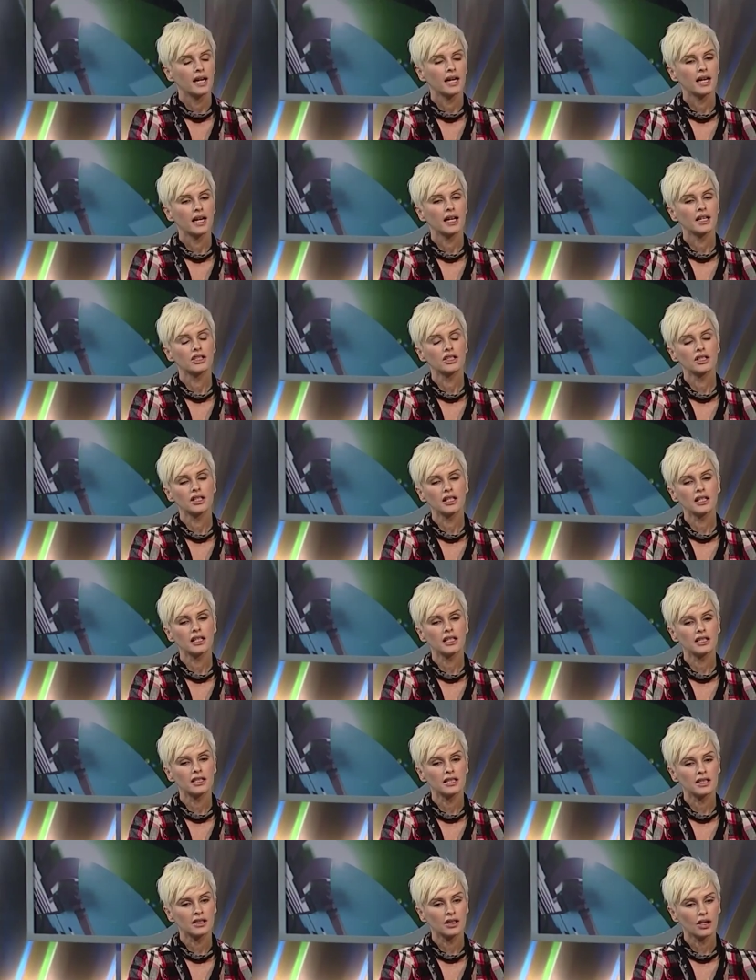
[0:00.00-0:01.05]
Uh,
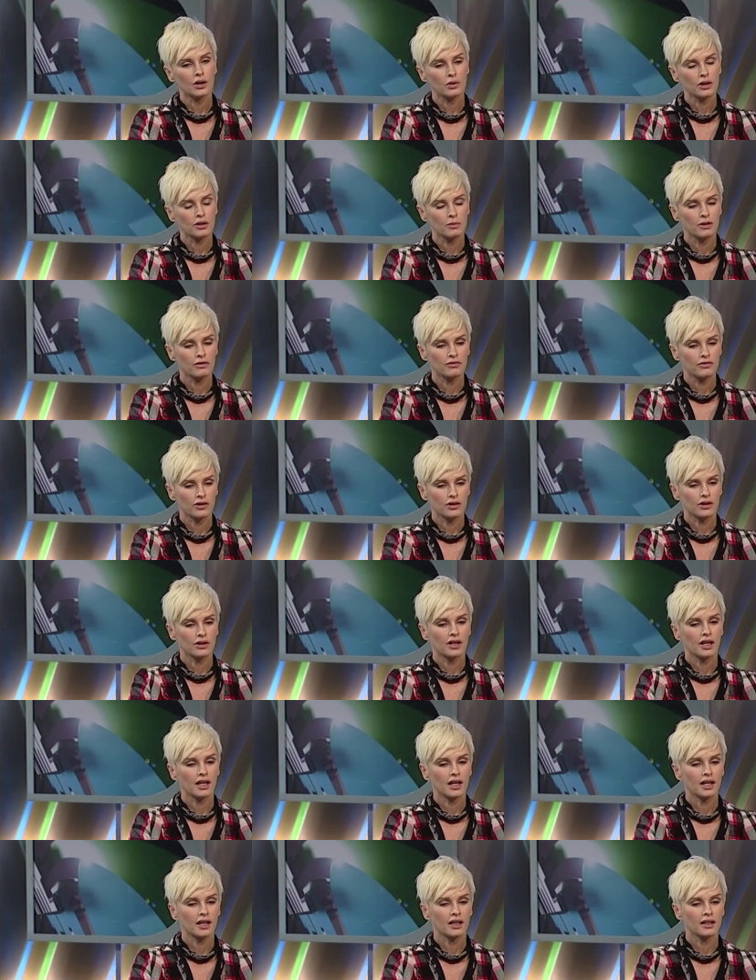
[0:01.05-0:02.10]
she did go with me for
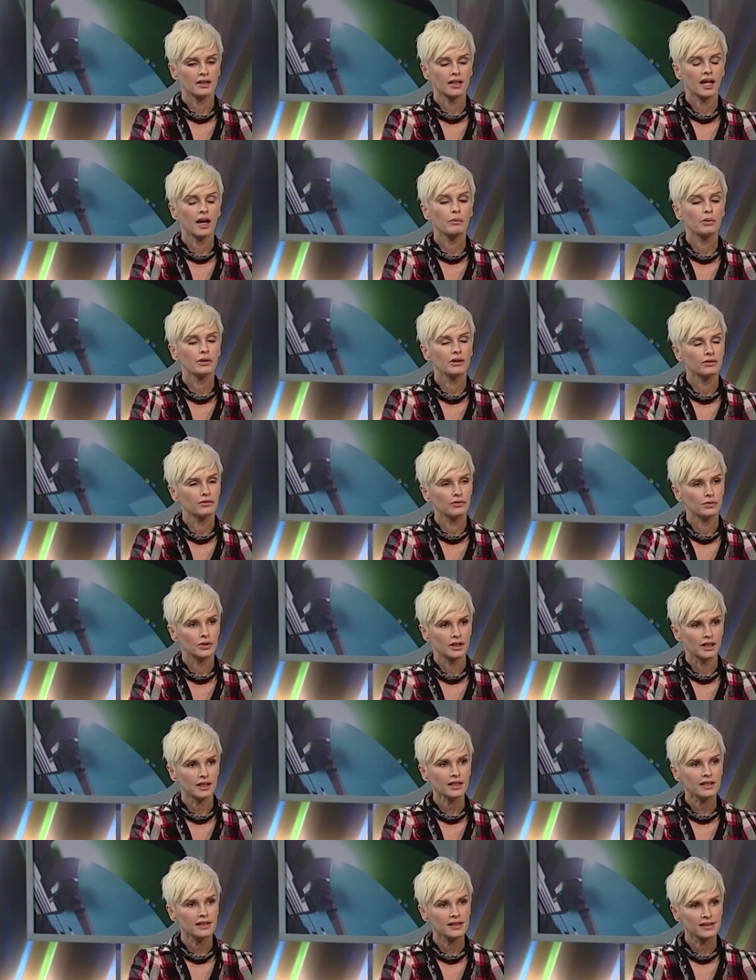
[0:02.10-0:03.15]
a couple of
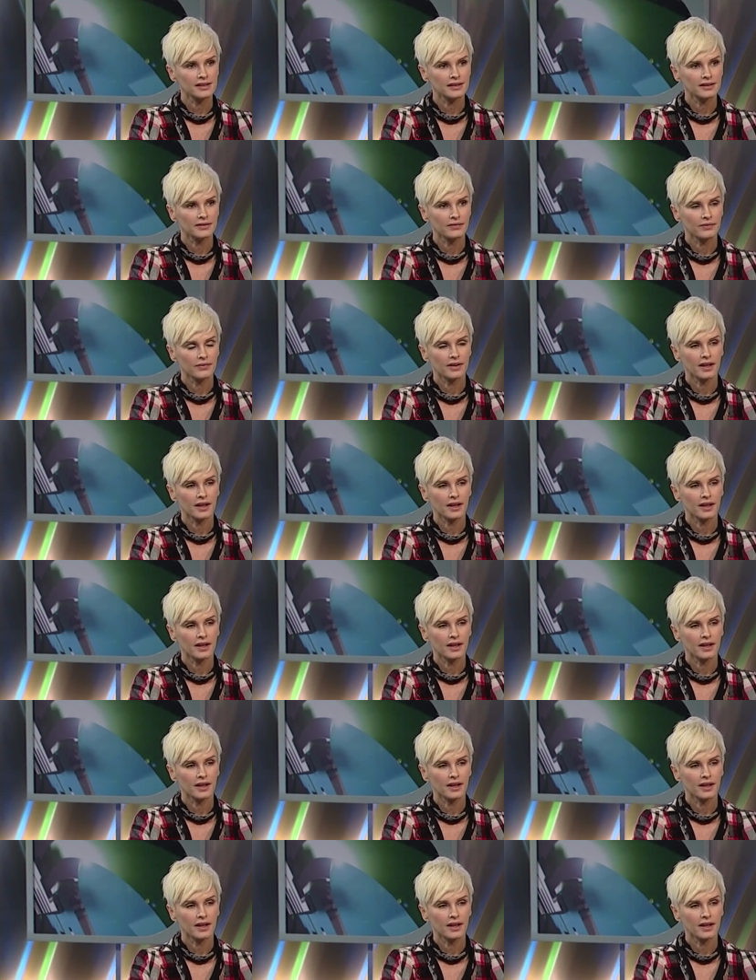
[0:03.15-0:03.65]
weeks. Yeah.